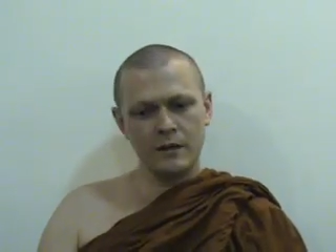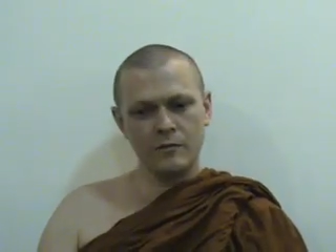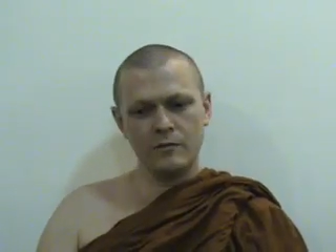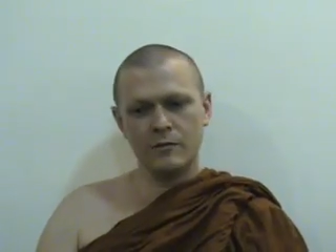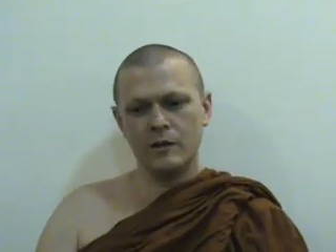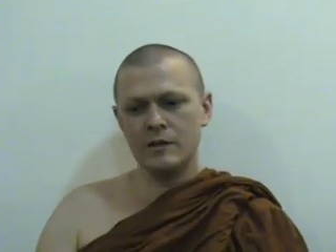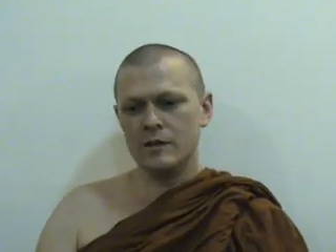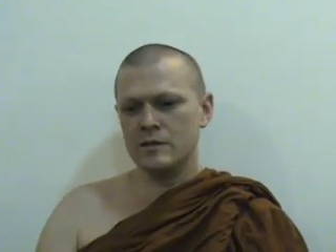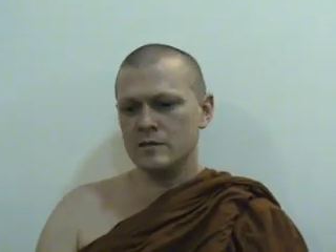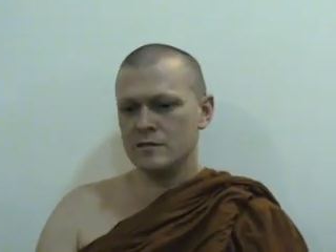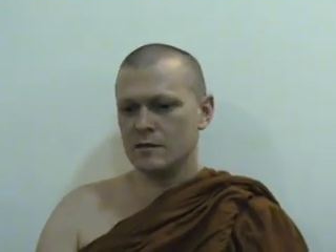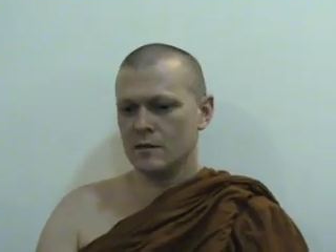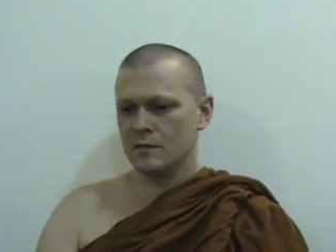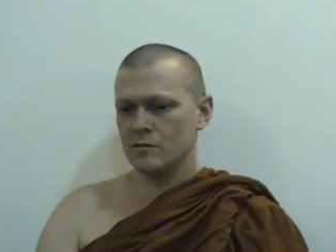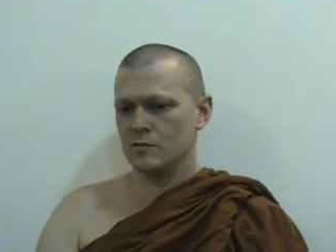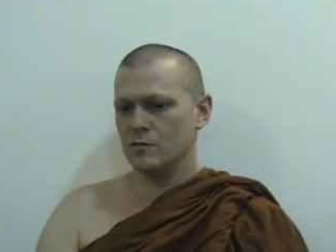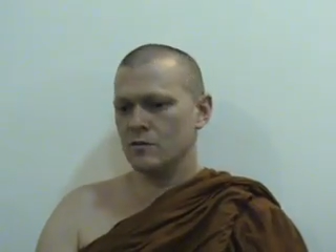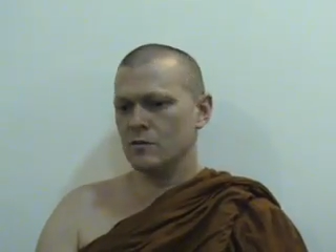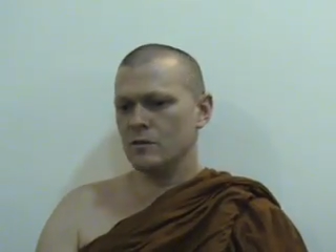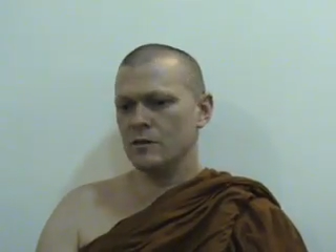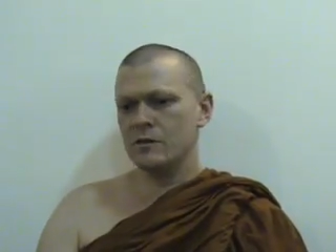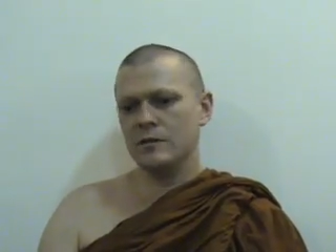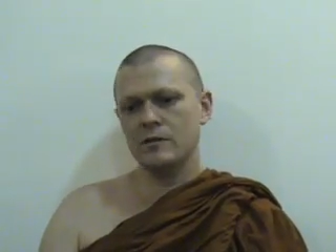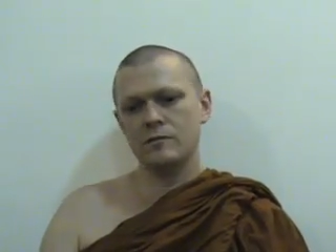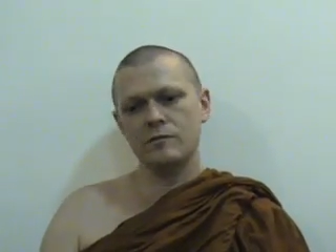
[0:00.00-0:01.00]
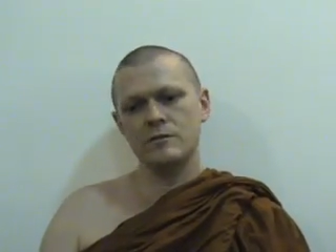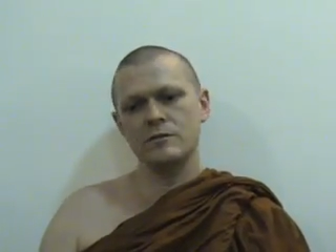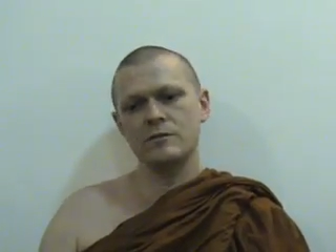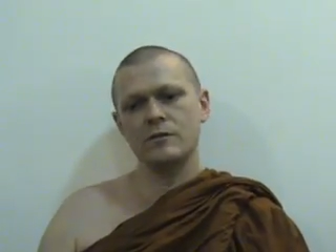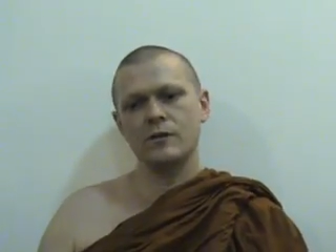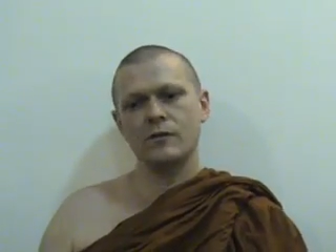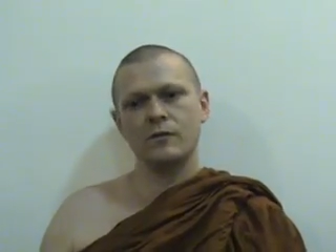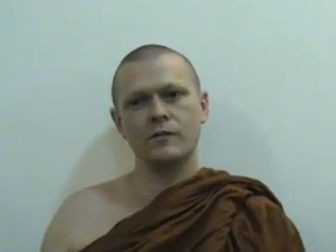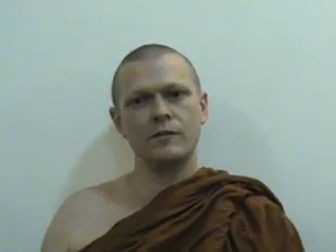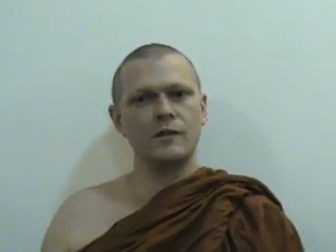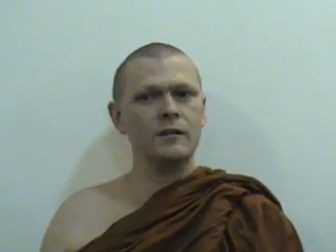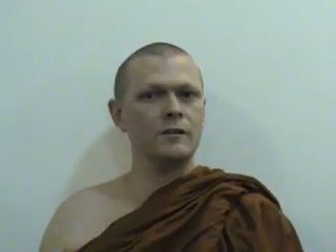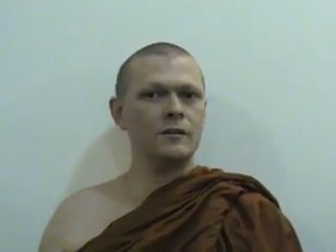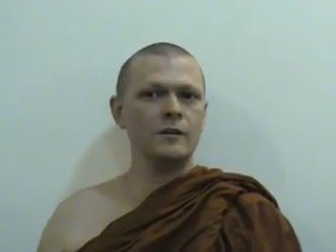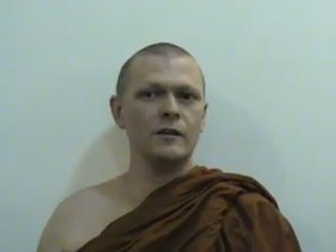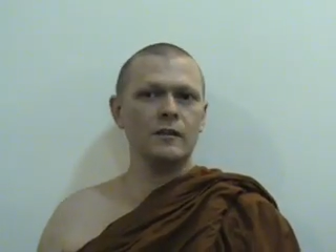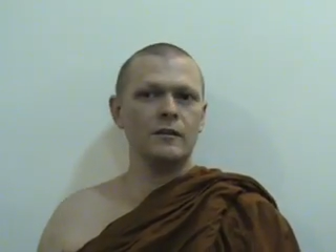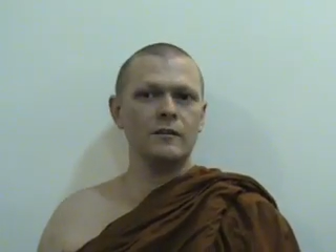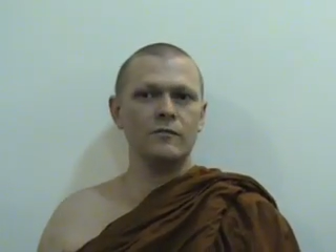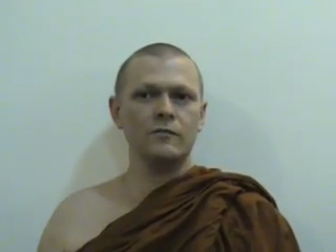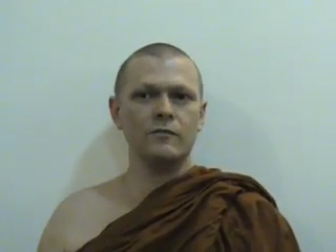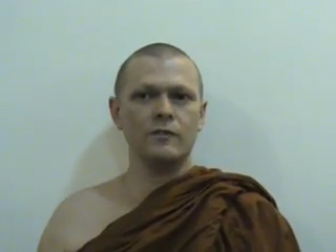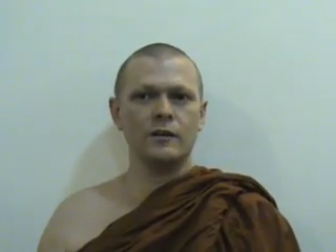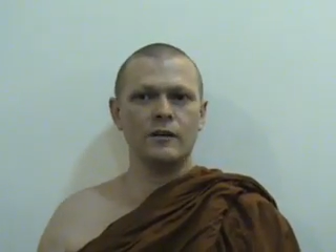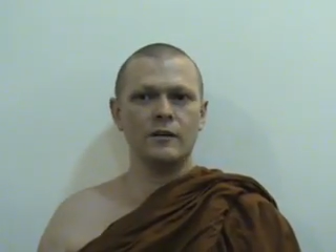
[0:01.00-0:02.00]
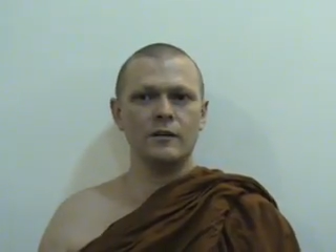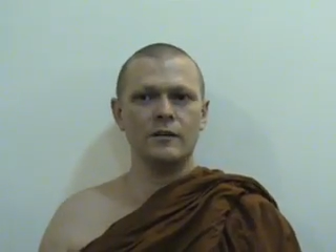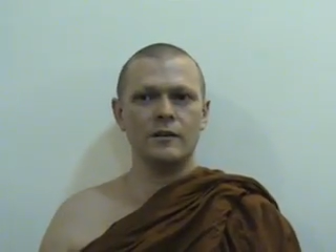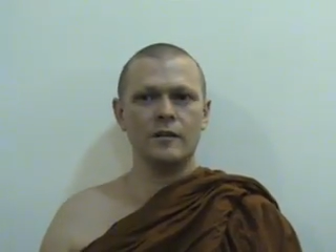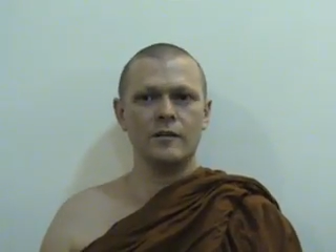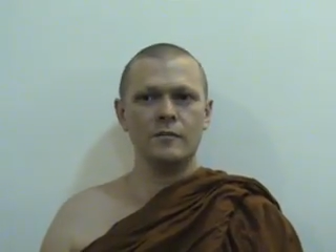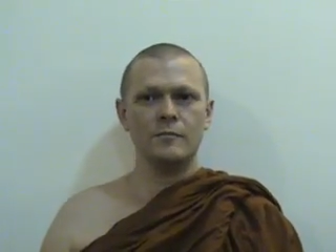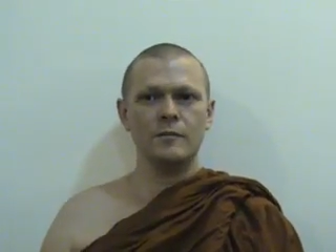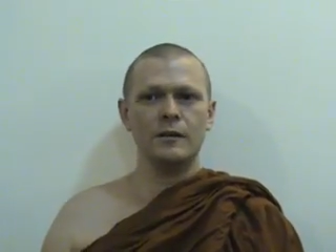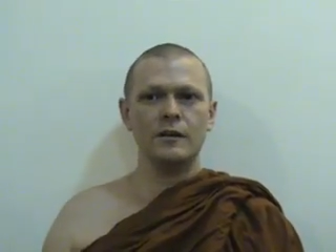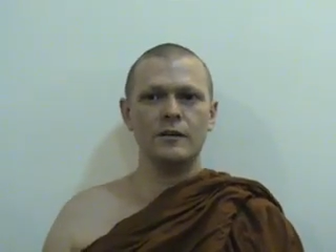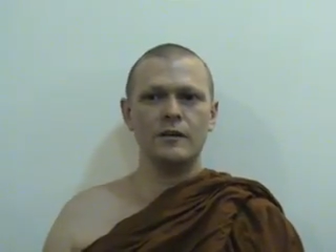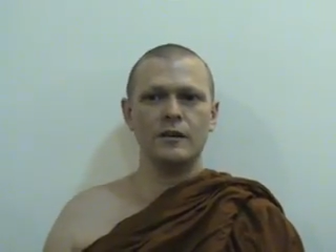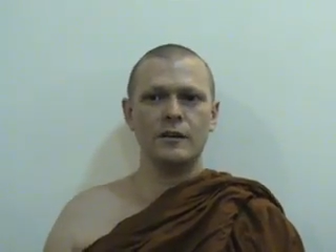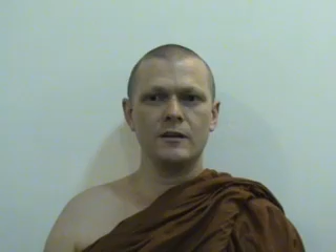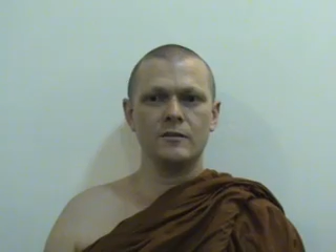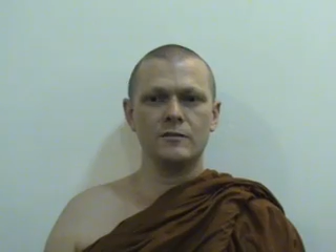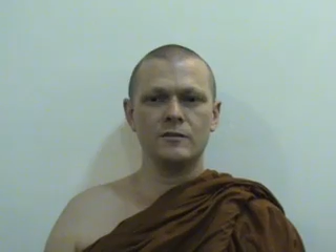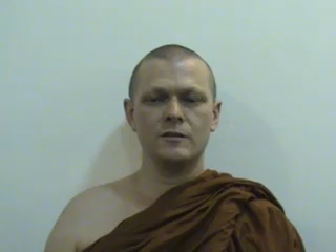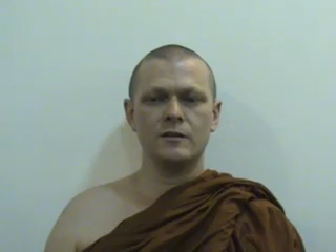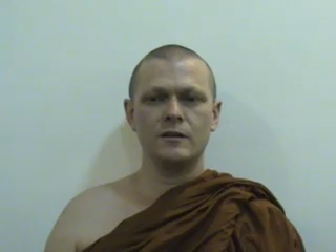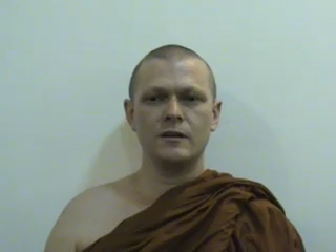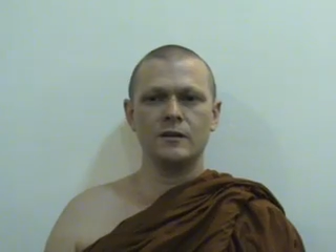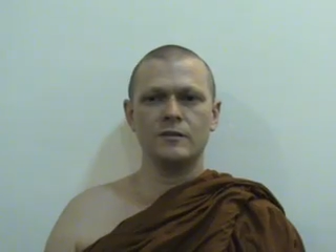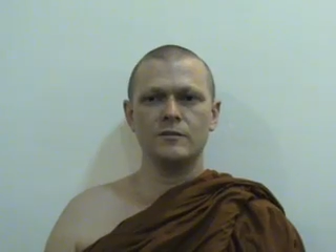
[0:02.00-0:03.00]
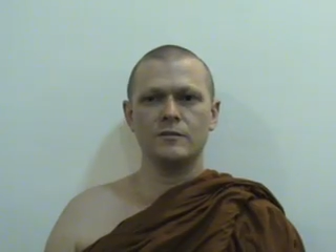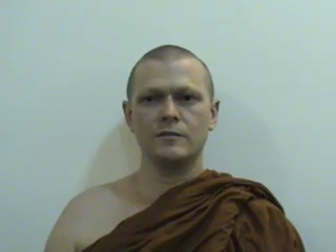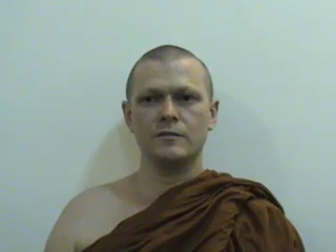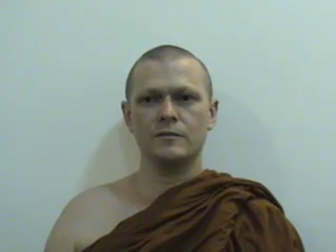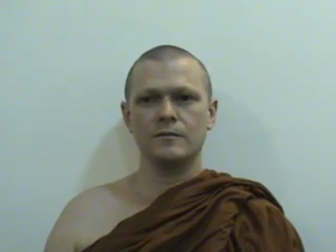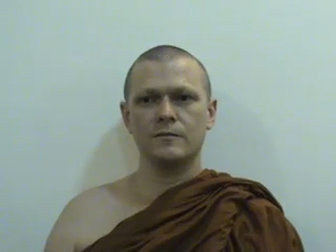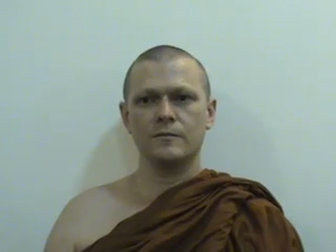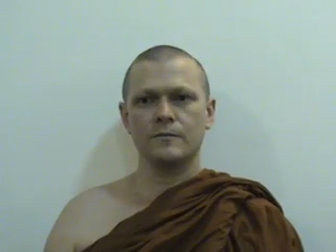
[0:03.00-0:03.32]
If it is, that's good. If not, then you need to find another meditation teacher.